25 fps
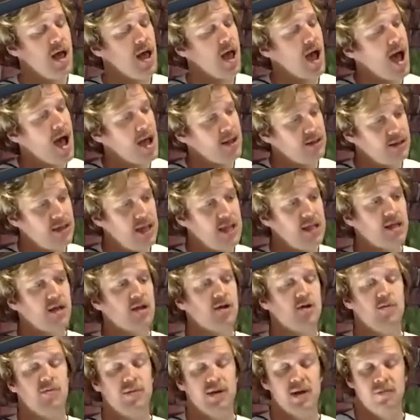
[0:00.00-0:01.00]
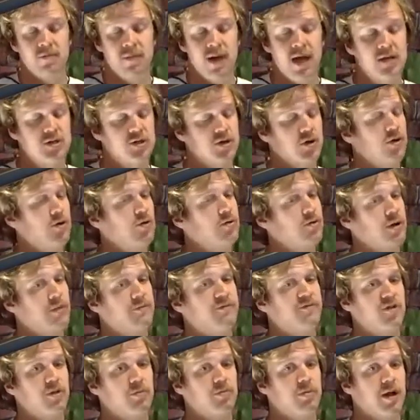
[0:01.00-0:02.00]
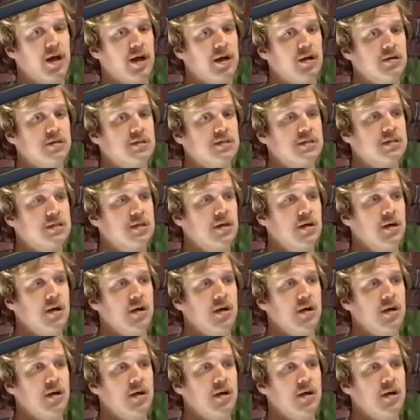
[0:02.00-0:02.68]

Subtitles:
I think it could be a major holdup for the players.